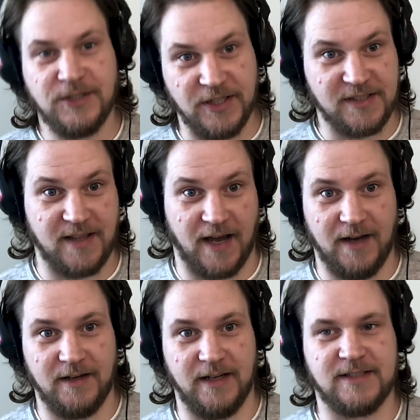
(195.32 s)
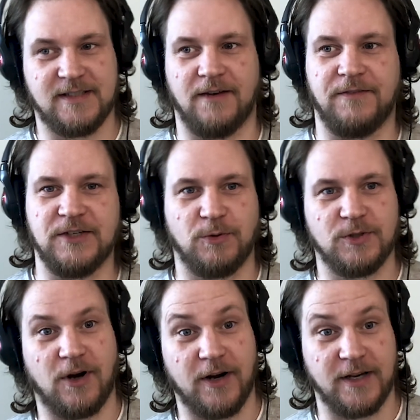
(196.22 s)
just that, it's a visual
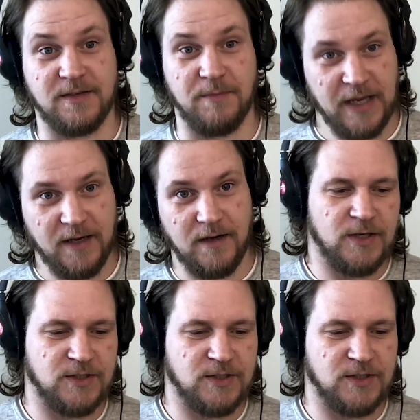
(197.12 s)
target to meet.